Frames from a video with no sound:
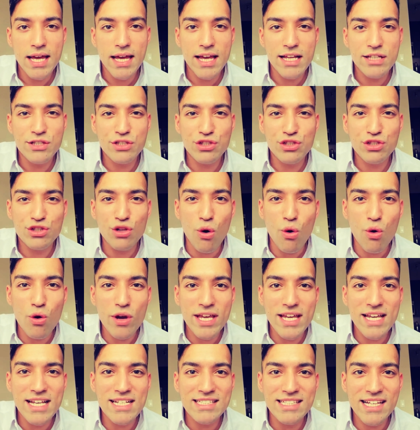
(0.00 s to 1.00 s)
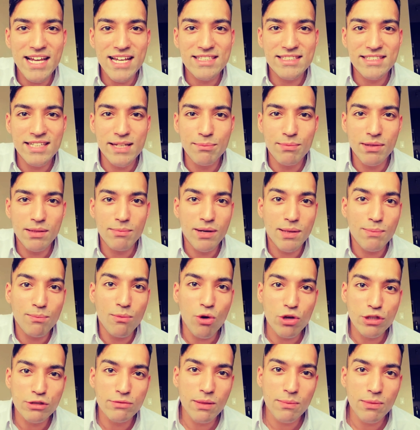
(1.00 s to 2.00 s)
it's so easy and simple, but
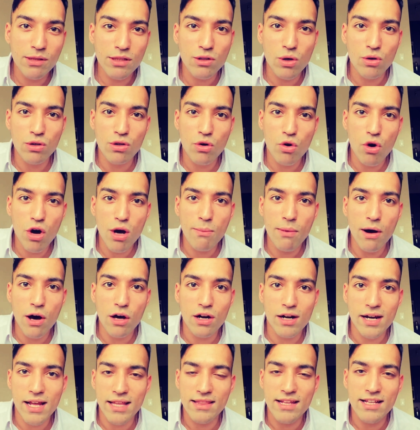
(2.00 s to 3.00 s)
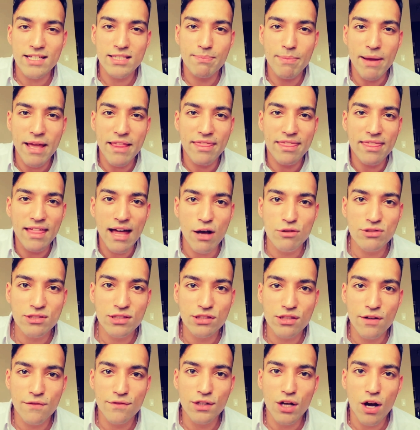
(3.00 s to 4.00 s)
most people don't know about it, and they spend
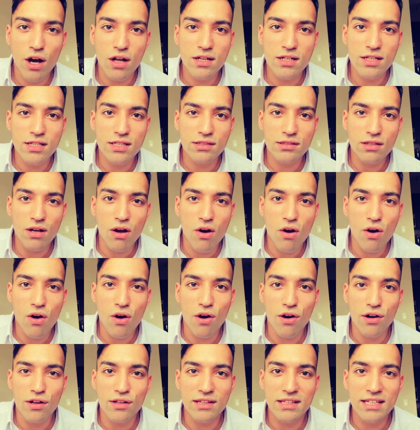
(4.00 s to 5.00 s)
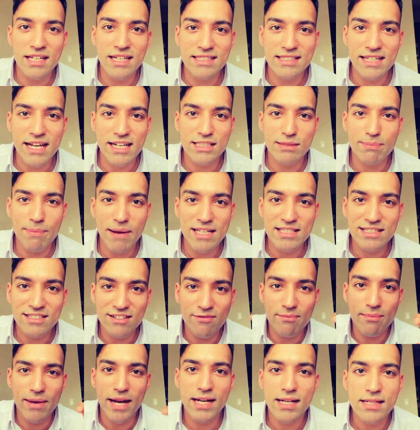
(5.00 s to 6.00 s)
thousands of dollars on these
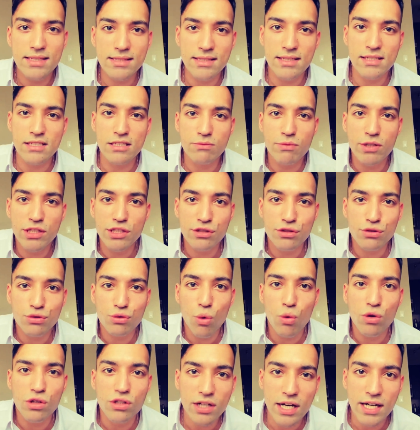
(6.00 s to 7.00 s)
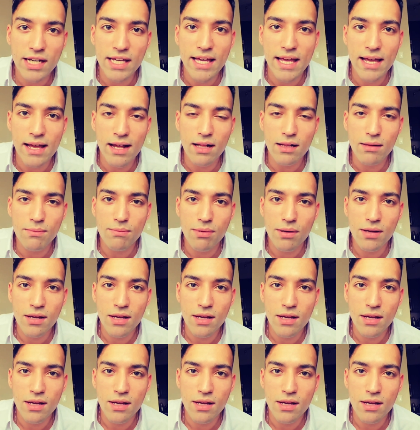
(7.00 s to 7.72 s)
expensive medicines which don't really help,